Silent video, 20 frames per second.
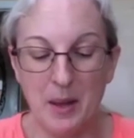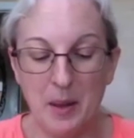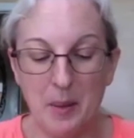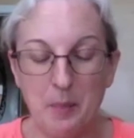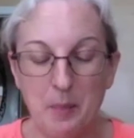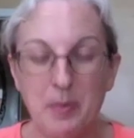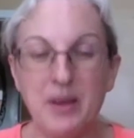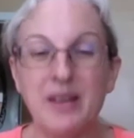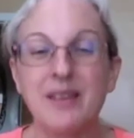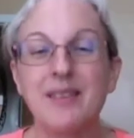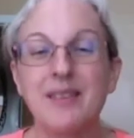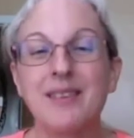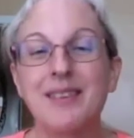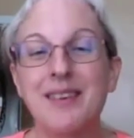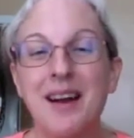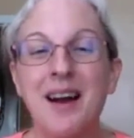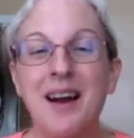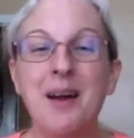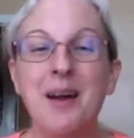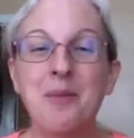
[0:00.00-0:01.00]
but
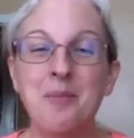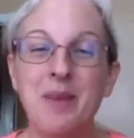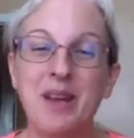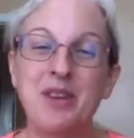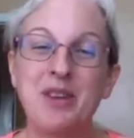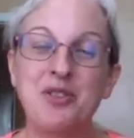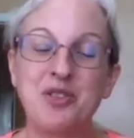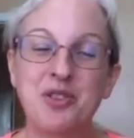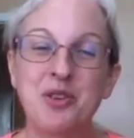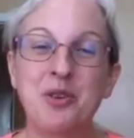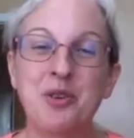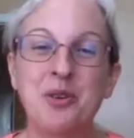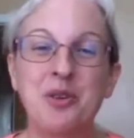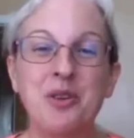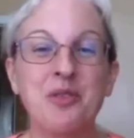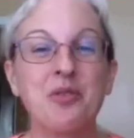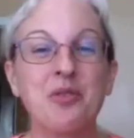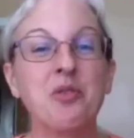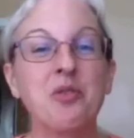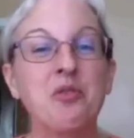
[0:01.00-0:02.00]
God made sure
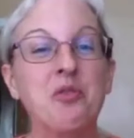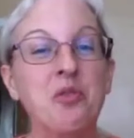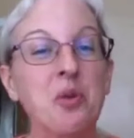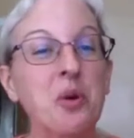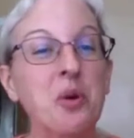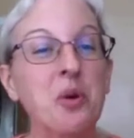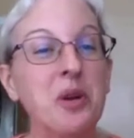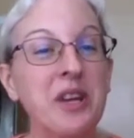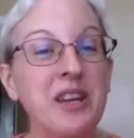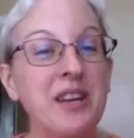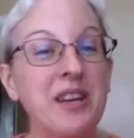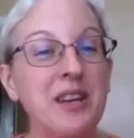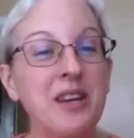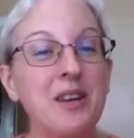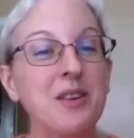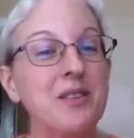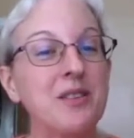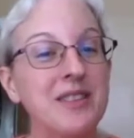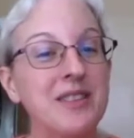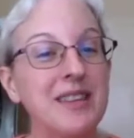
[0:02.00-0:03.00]
that for 40
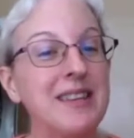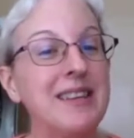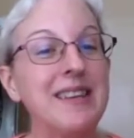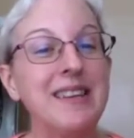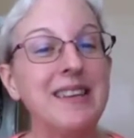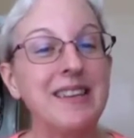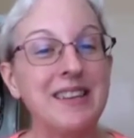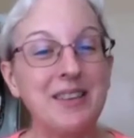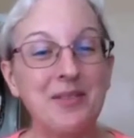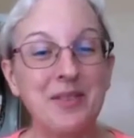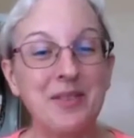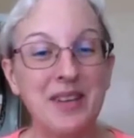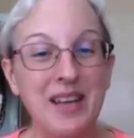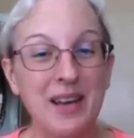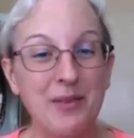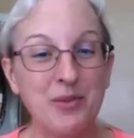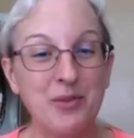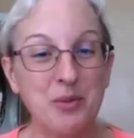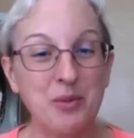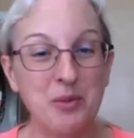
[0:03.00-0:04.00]
years they didn't even
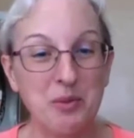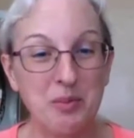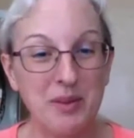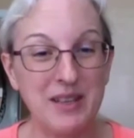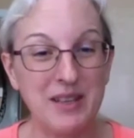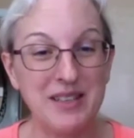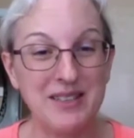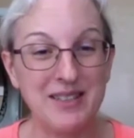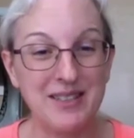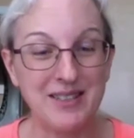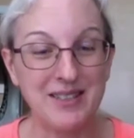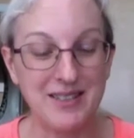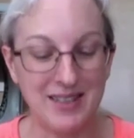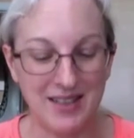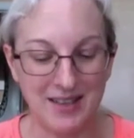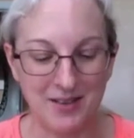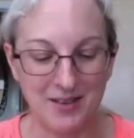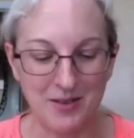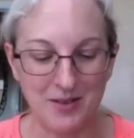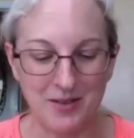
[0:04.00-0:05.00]
have to replace a
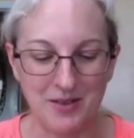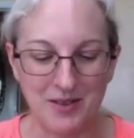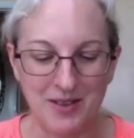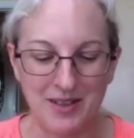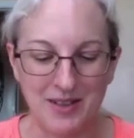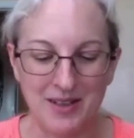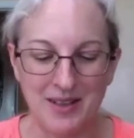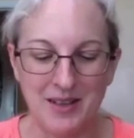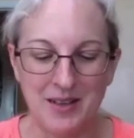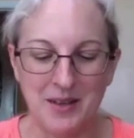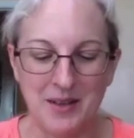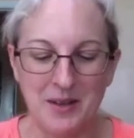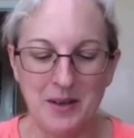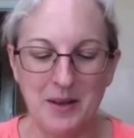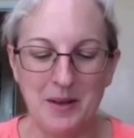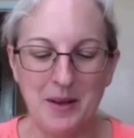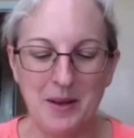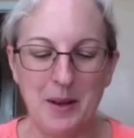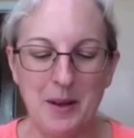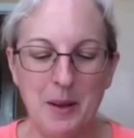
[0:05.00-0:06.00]
sandal.
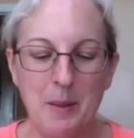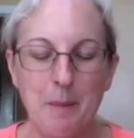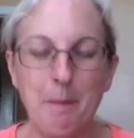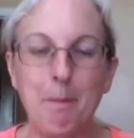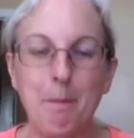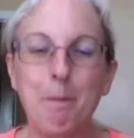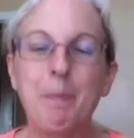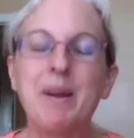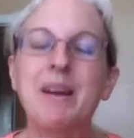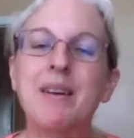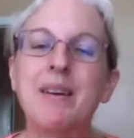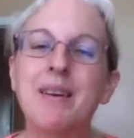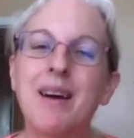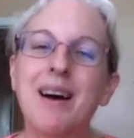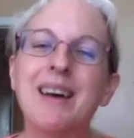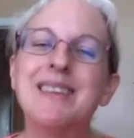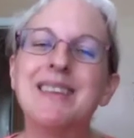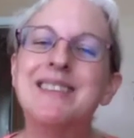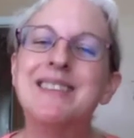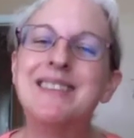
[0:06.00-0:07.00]
Um, but
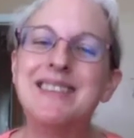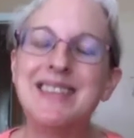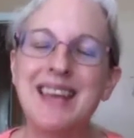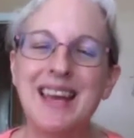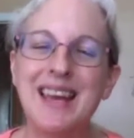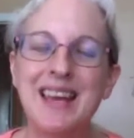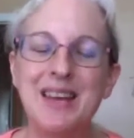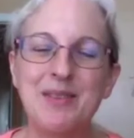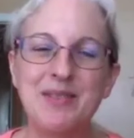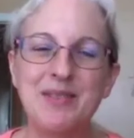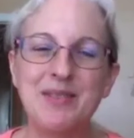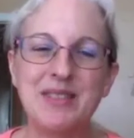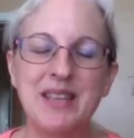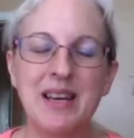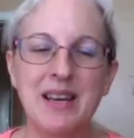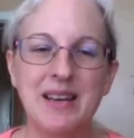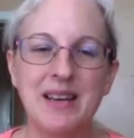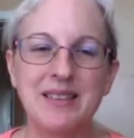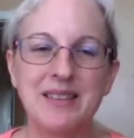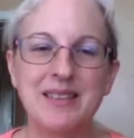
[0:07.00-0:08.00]
God saves
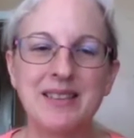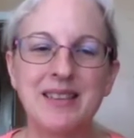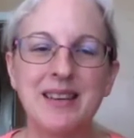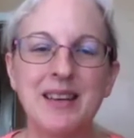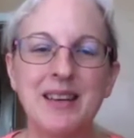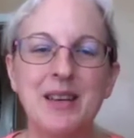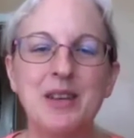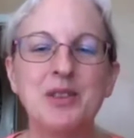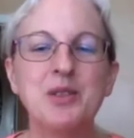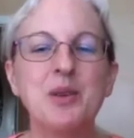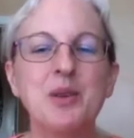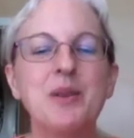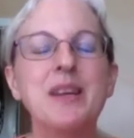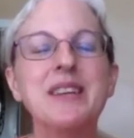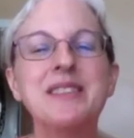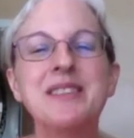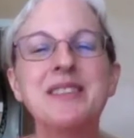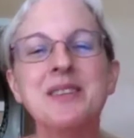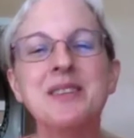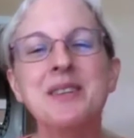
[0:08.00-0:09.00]
us. So
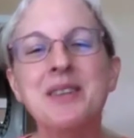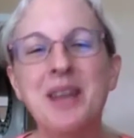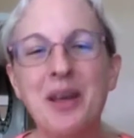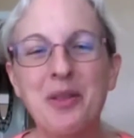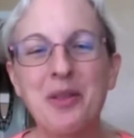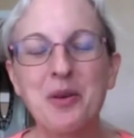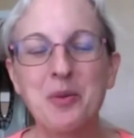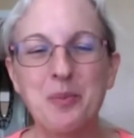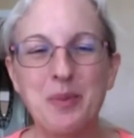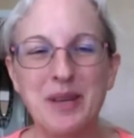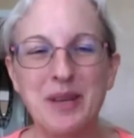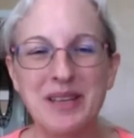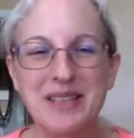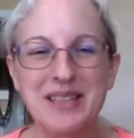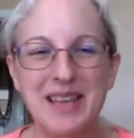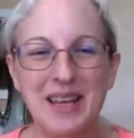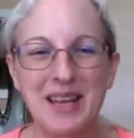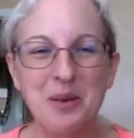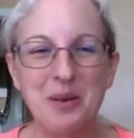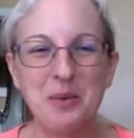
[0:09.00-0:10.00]
that's another big
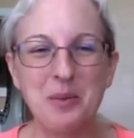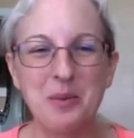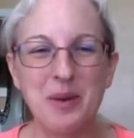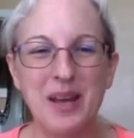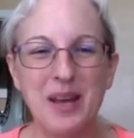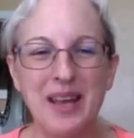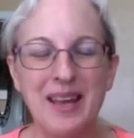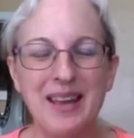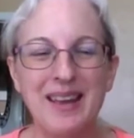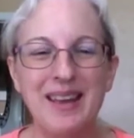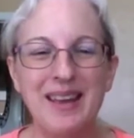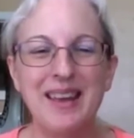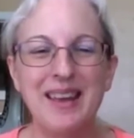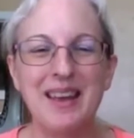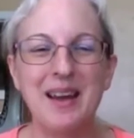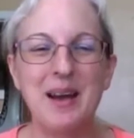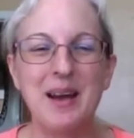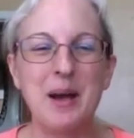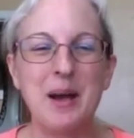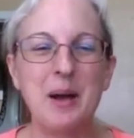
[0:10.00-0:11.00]
takeaway.
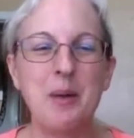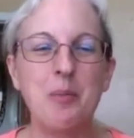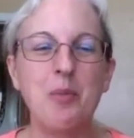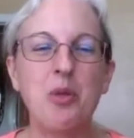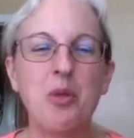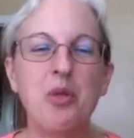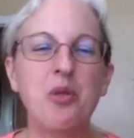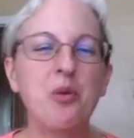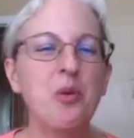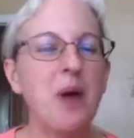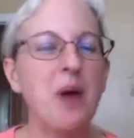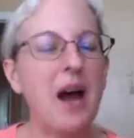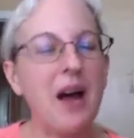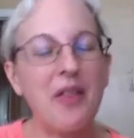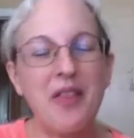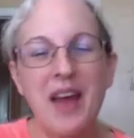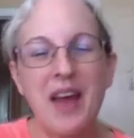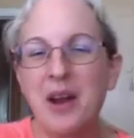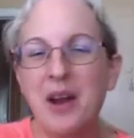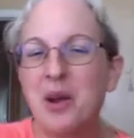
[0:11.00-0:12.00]
Um,
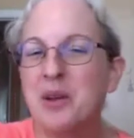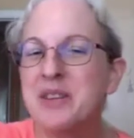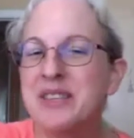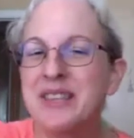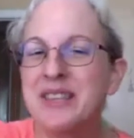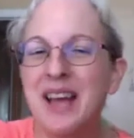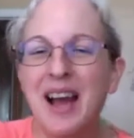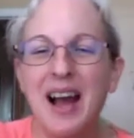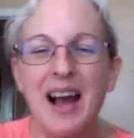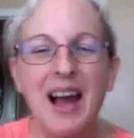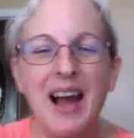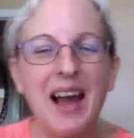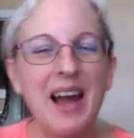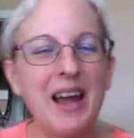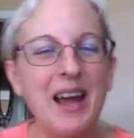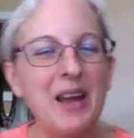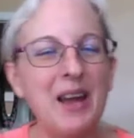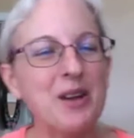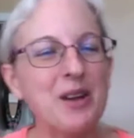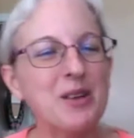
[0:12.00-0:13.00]
throughout that
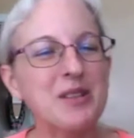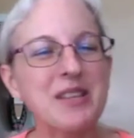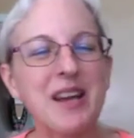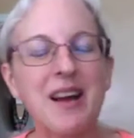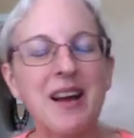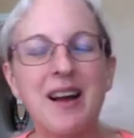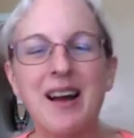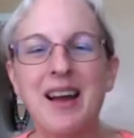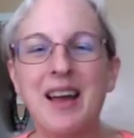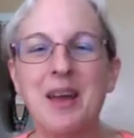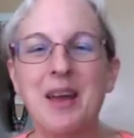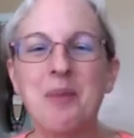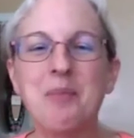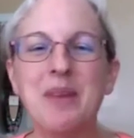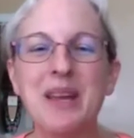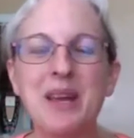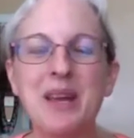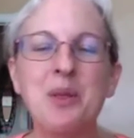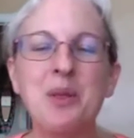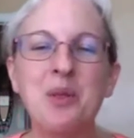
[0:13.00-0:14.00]
entire time
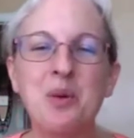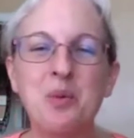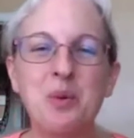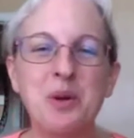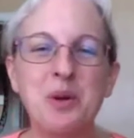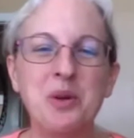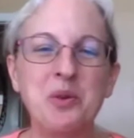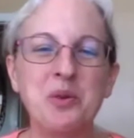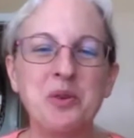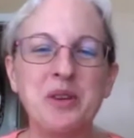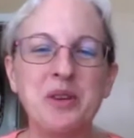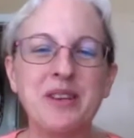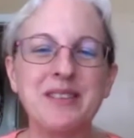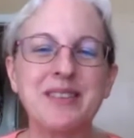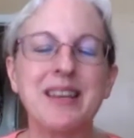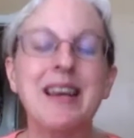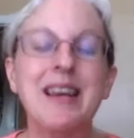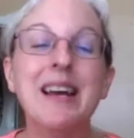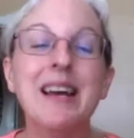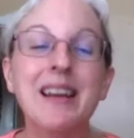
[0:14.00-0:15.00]
in the
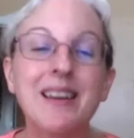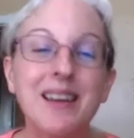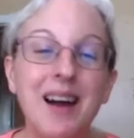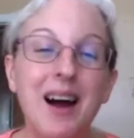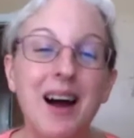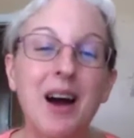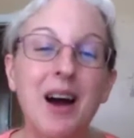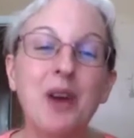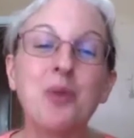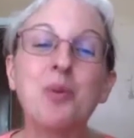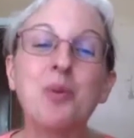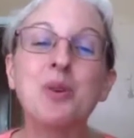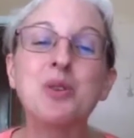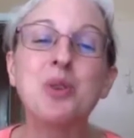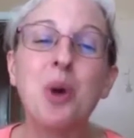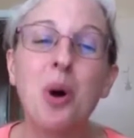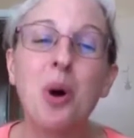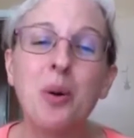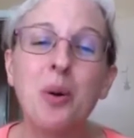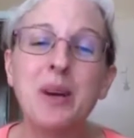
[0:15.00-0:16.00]
wilderness, God was
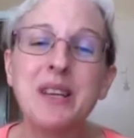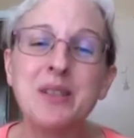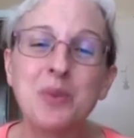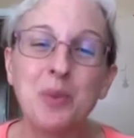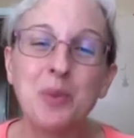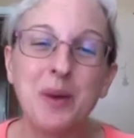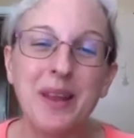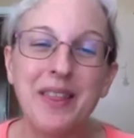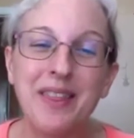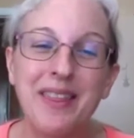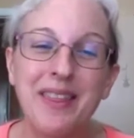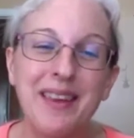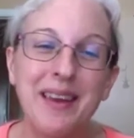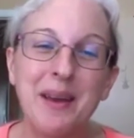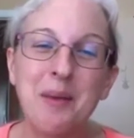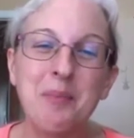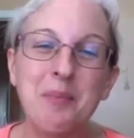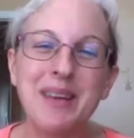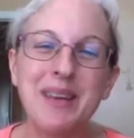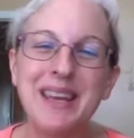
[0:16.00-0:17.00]
always with
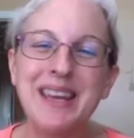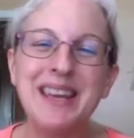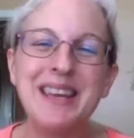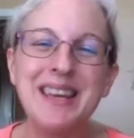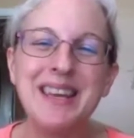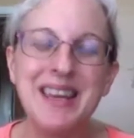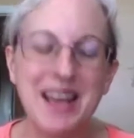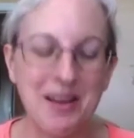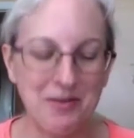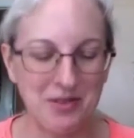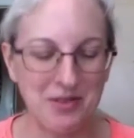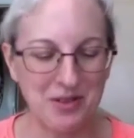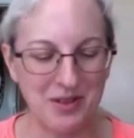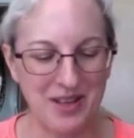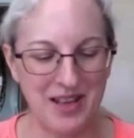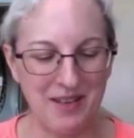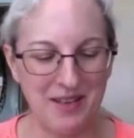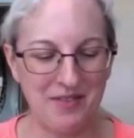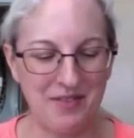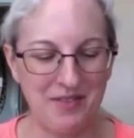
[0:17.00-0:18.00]
them, He never
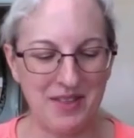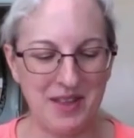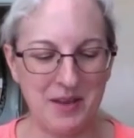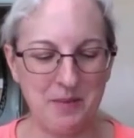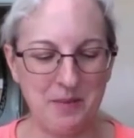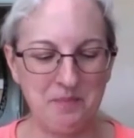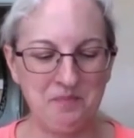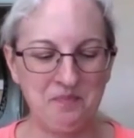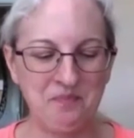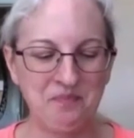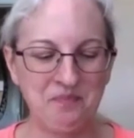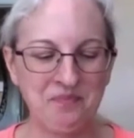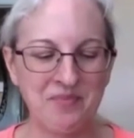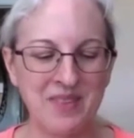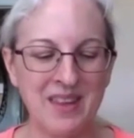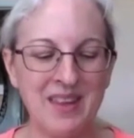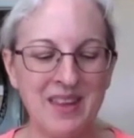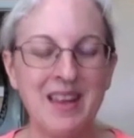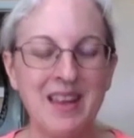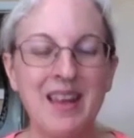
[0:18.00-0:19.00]
left them.
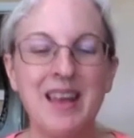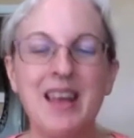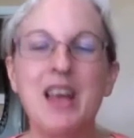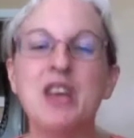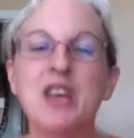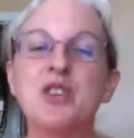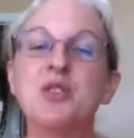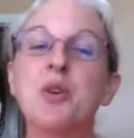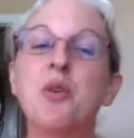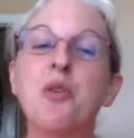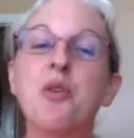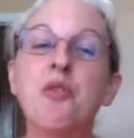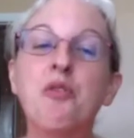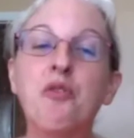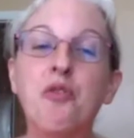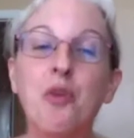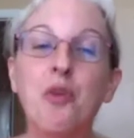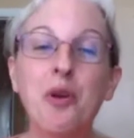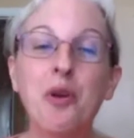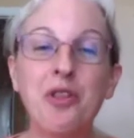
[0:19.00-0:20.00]
So, the
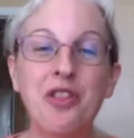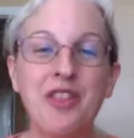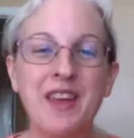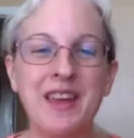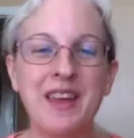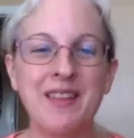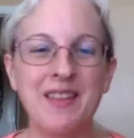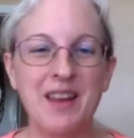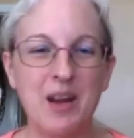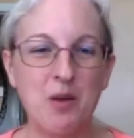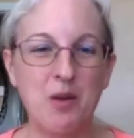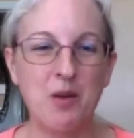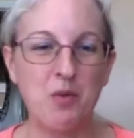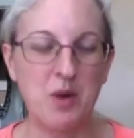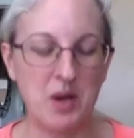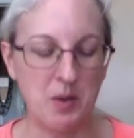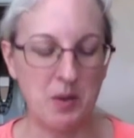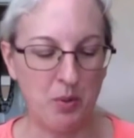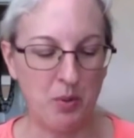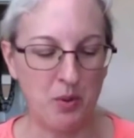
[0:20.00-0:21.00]
fourth thing that I
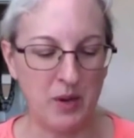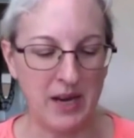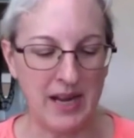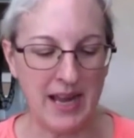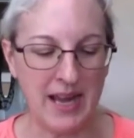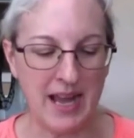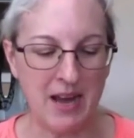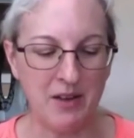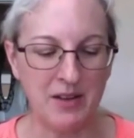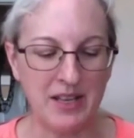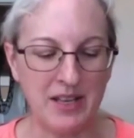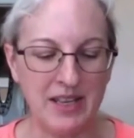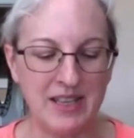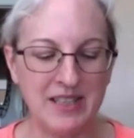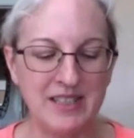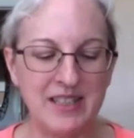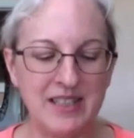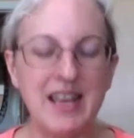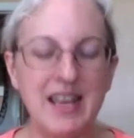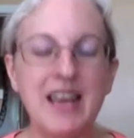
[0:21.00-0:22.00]
want to point out
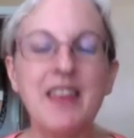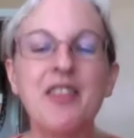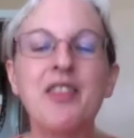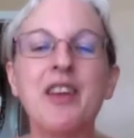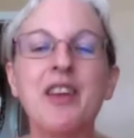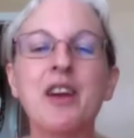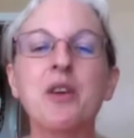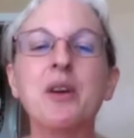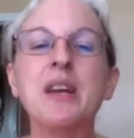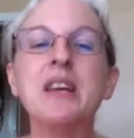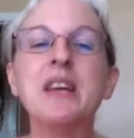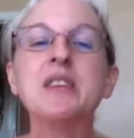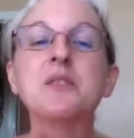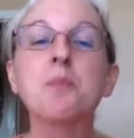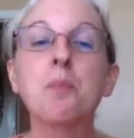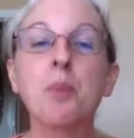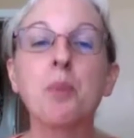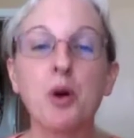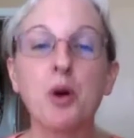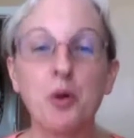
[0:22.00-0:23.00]
is that there is
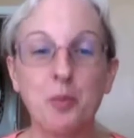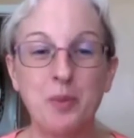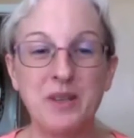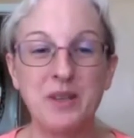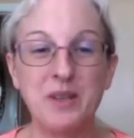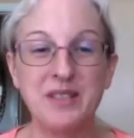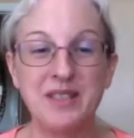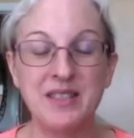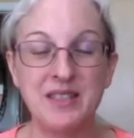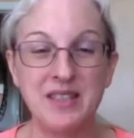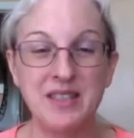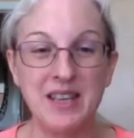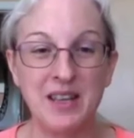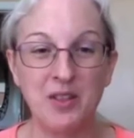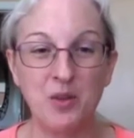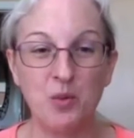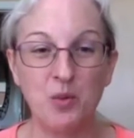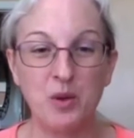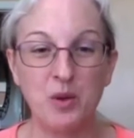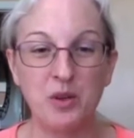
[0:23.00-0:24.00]
purposes in
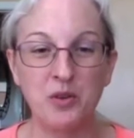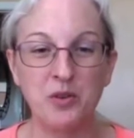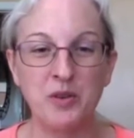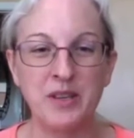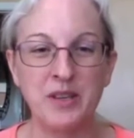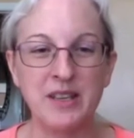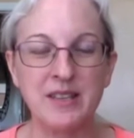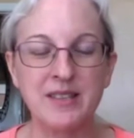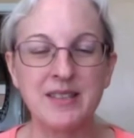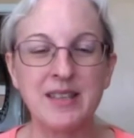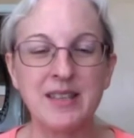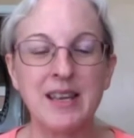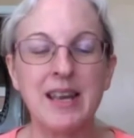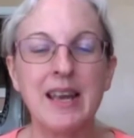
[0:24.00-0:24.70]
the wilderness.